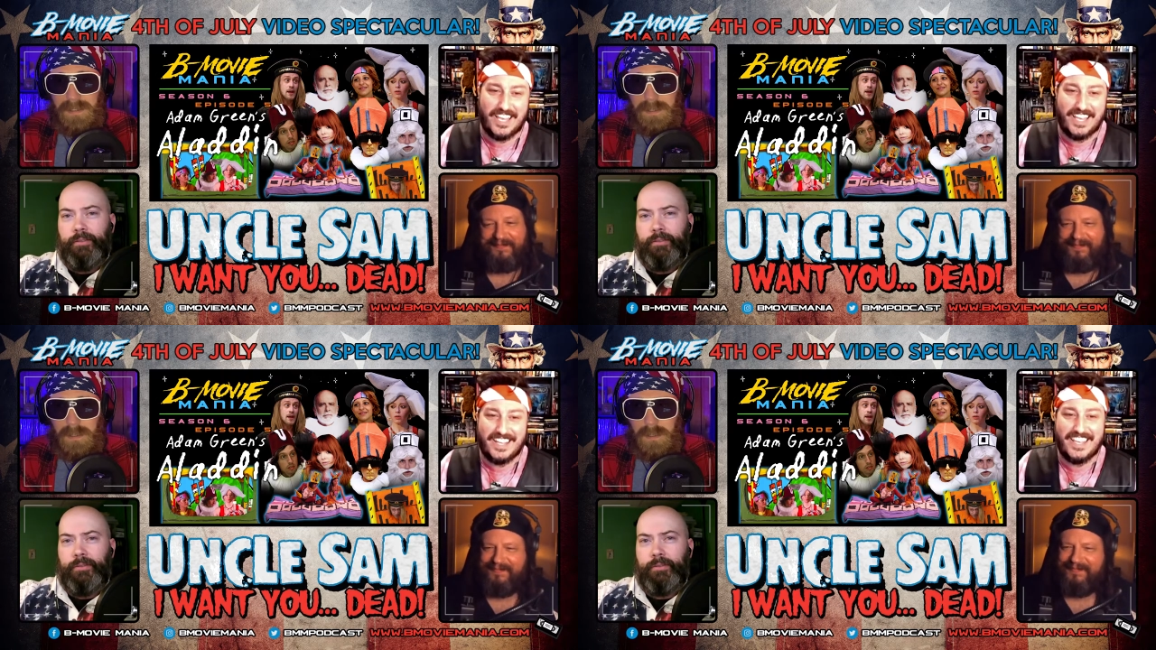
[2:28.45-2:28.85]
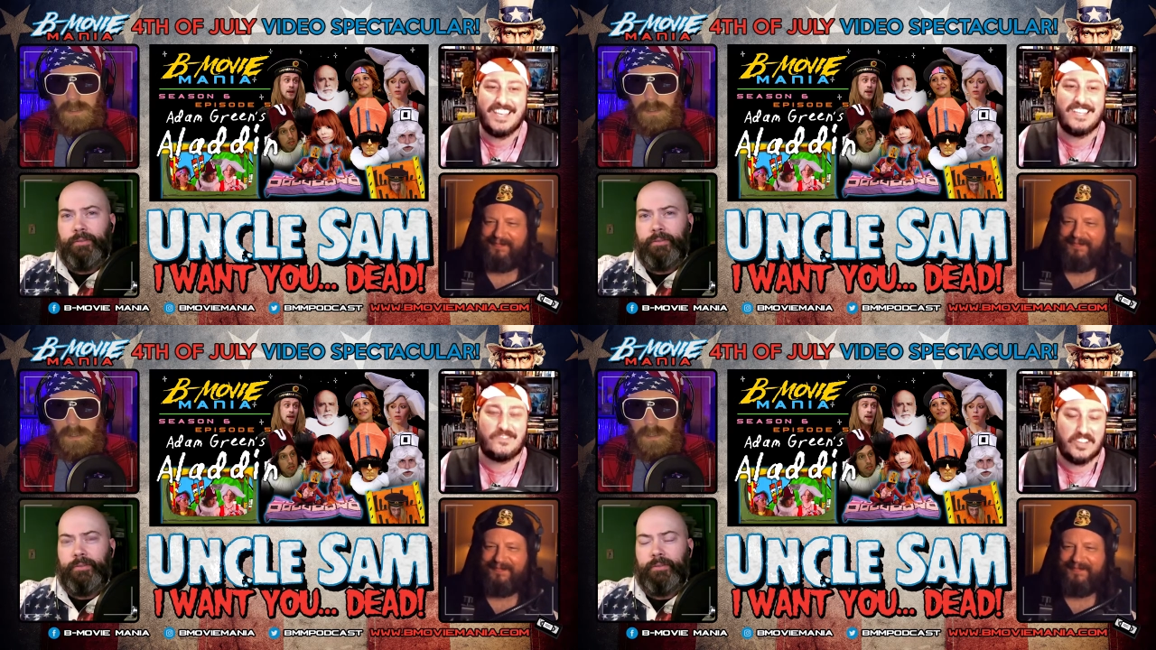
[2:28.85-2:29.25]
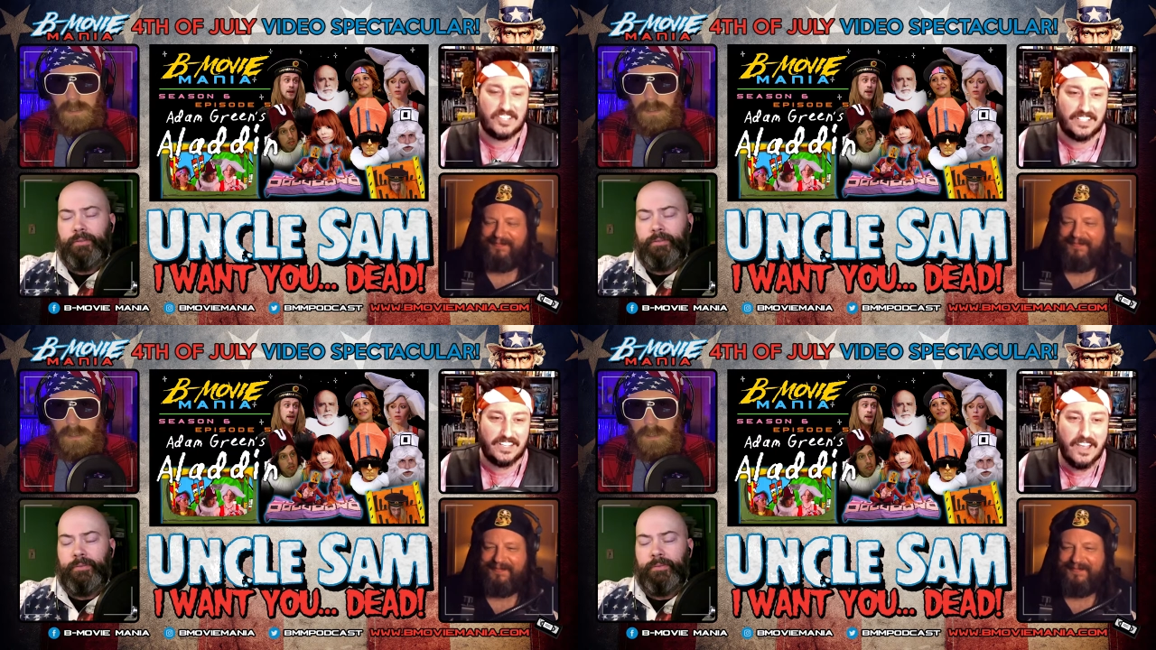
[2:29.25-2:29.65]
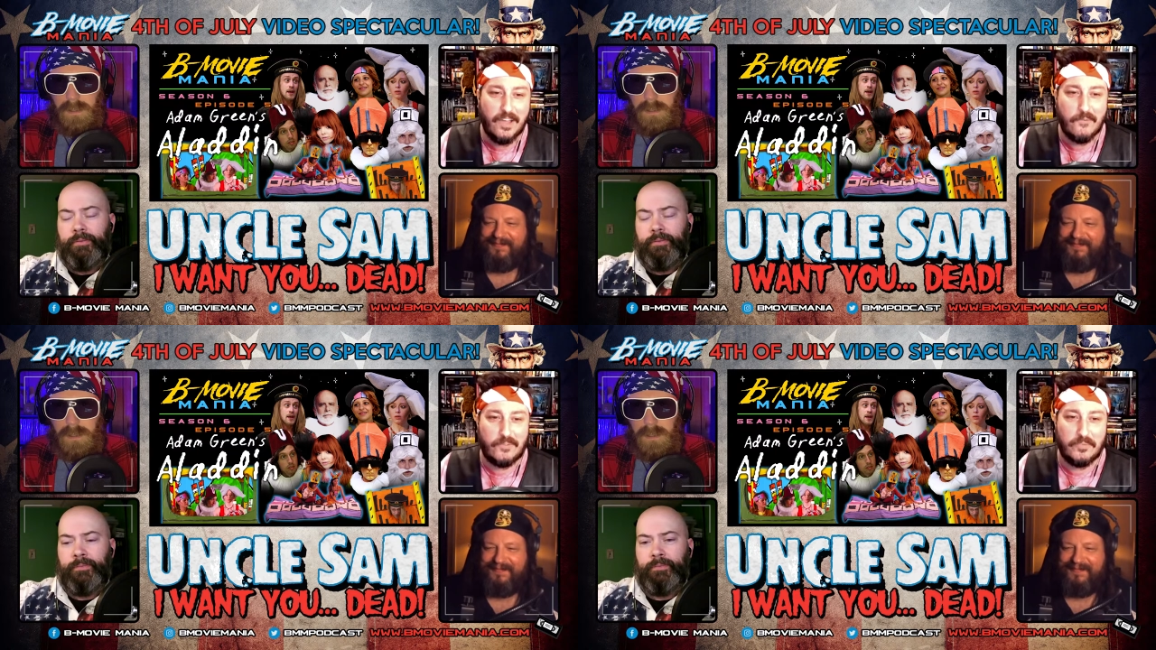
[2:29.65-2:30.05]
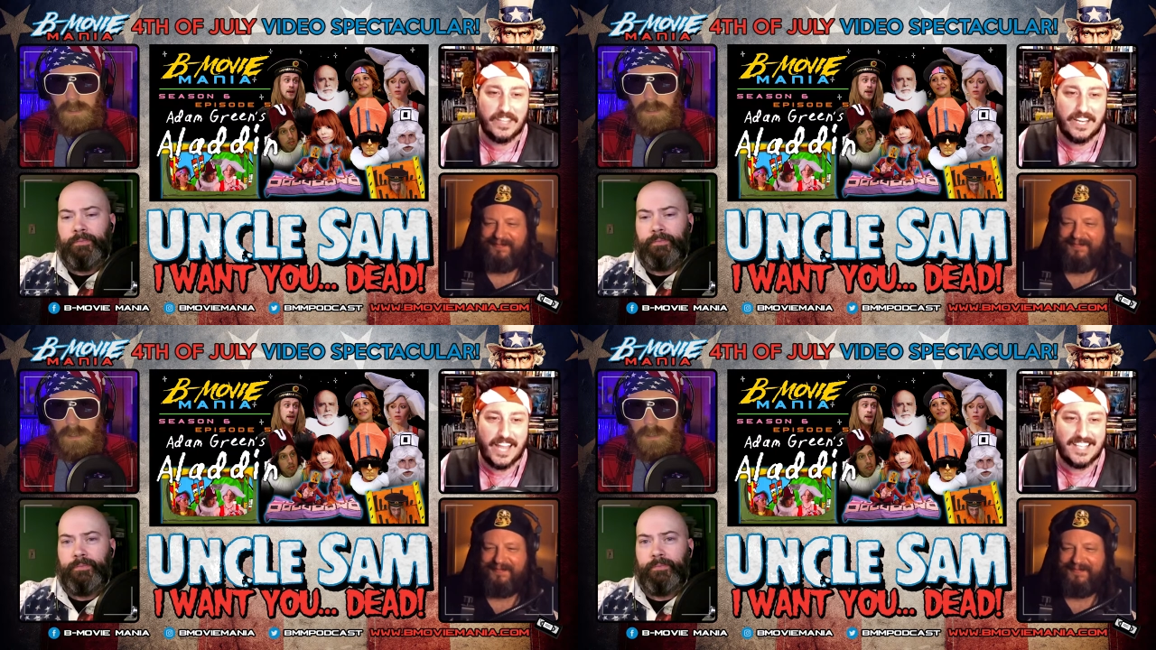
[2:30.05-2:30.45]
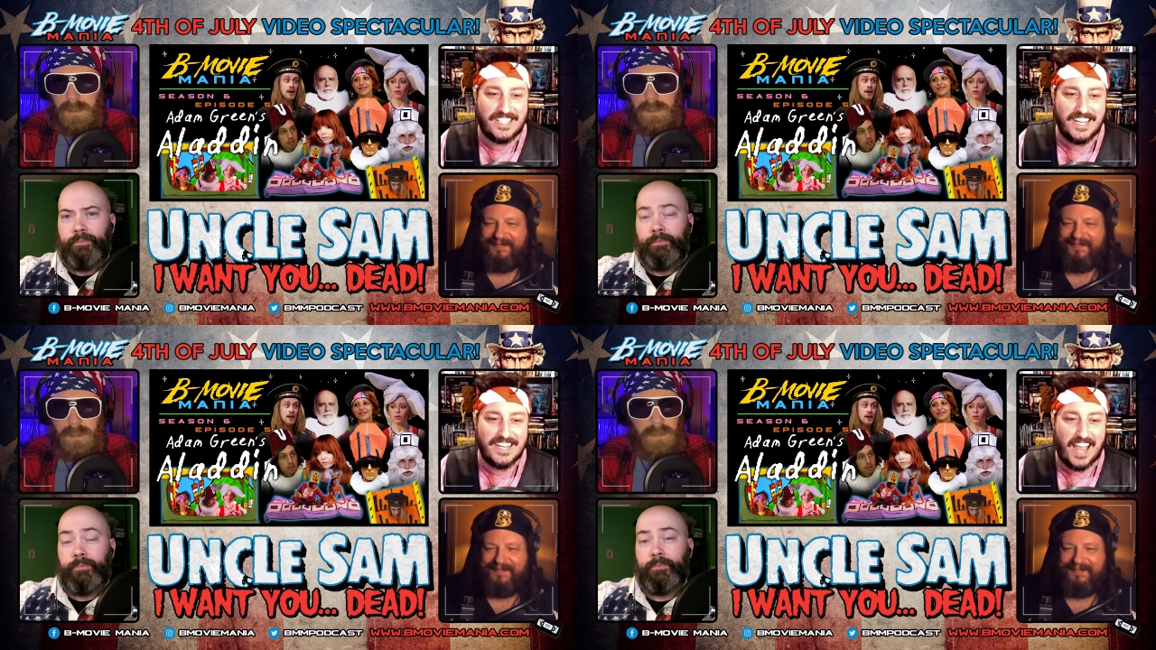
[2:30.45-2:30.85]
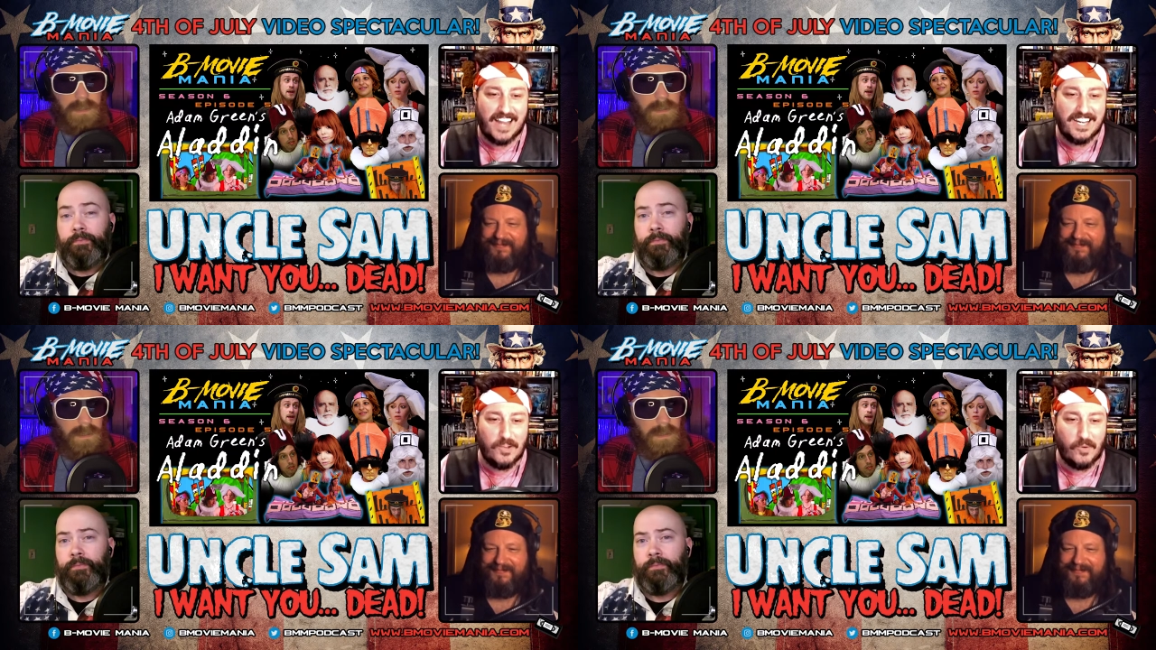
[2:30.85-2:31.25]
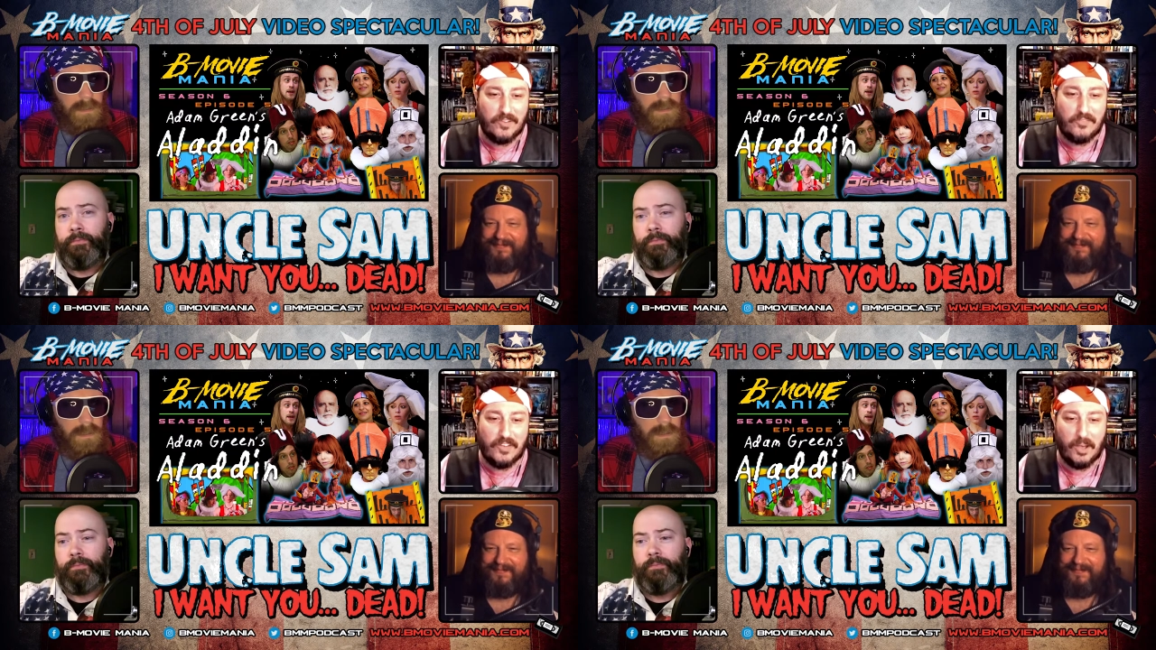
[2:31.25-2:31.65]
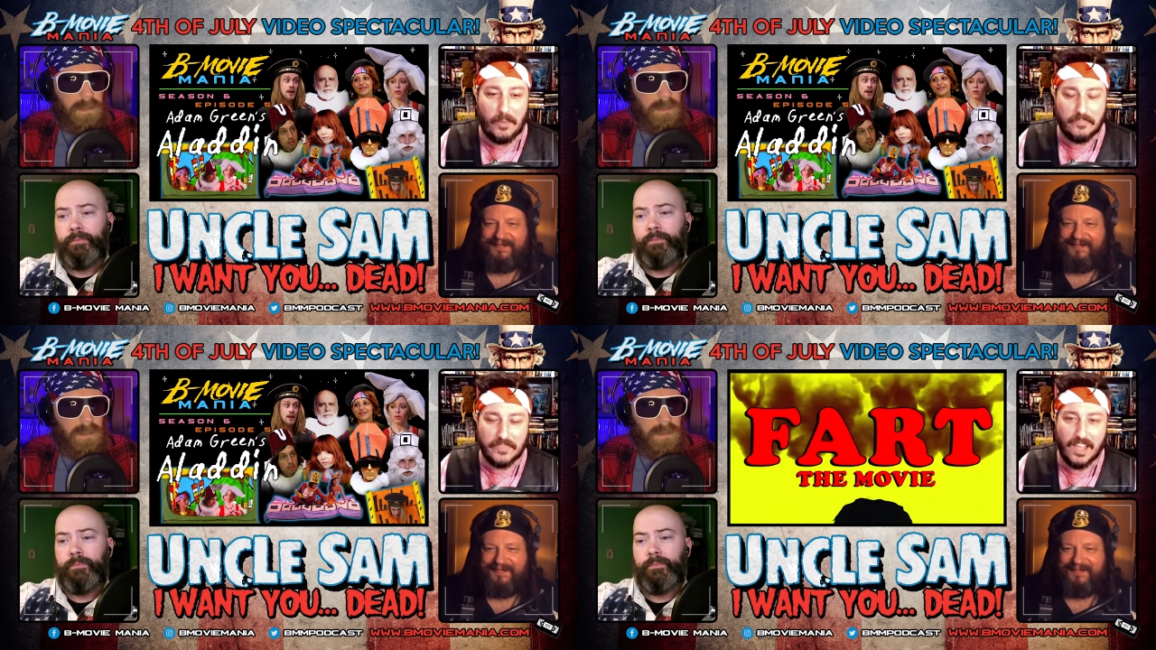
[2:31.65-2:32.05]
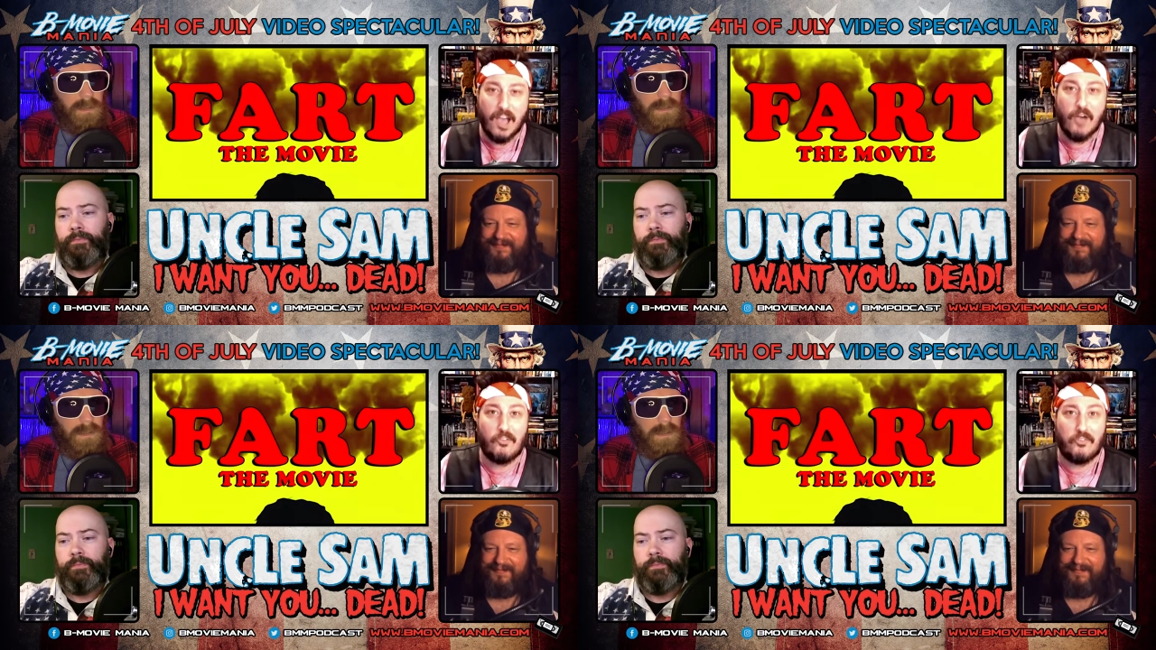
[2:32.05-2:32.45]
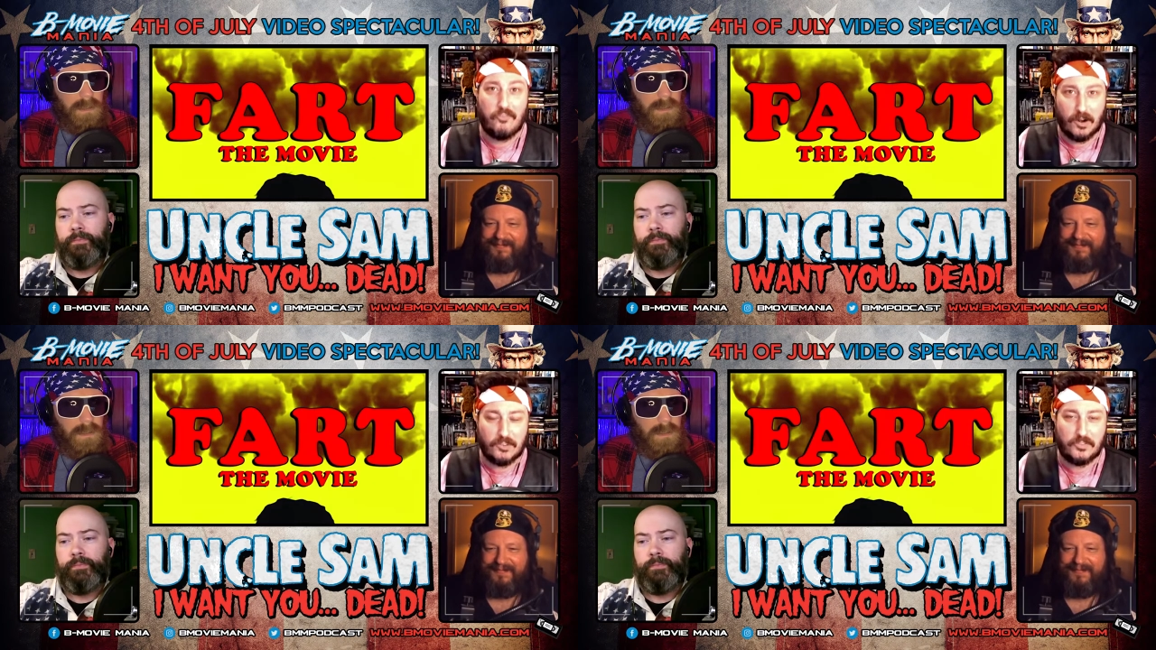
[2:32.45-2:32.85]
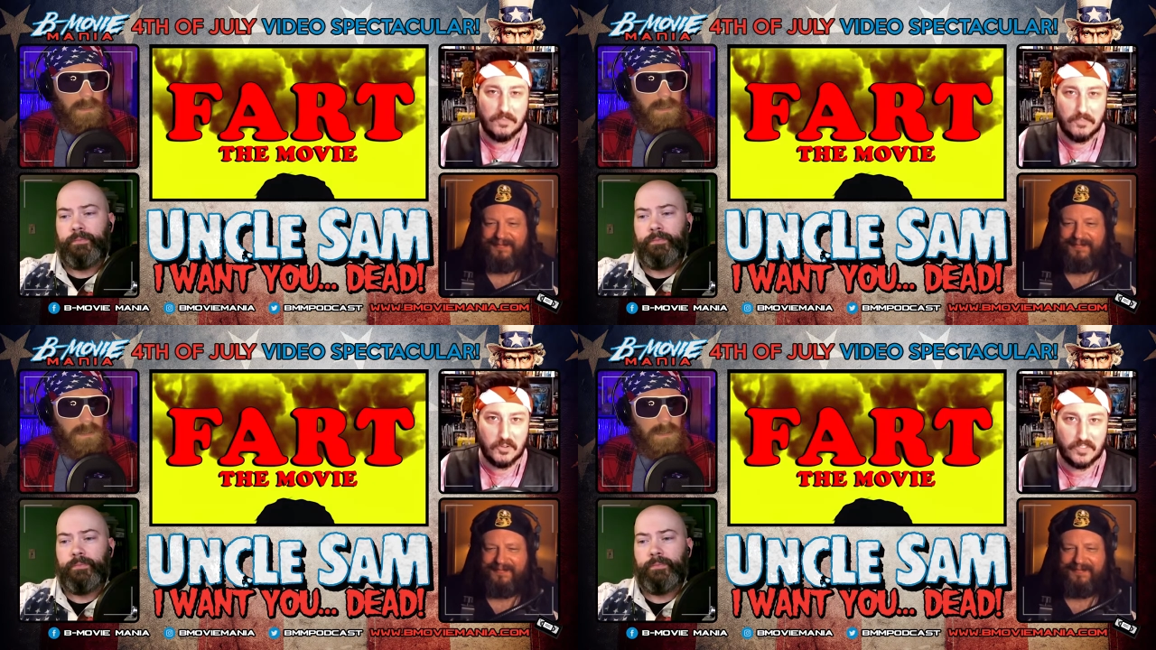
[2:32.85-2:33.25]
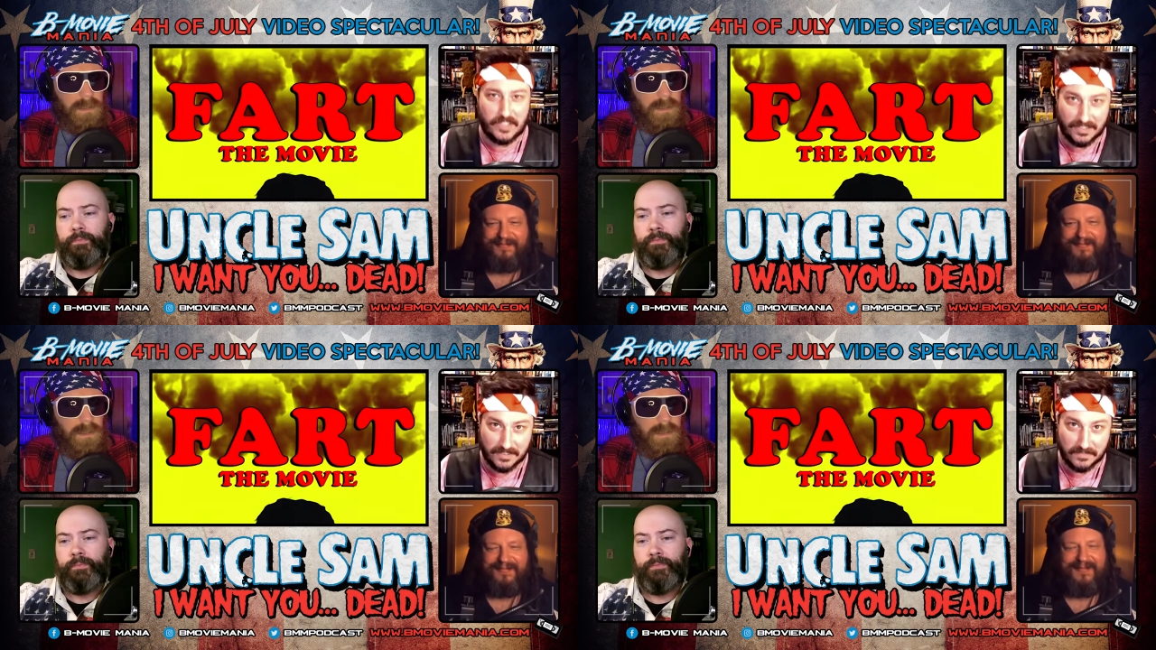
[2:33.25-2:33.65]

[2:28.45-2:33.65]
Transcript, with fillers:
Speaker 1: and his vision from the nineteen ninety-one film Fart the Movie.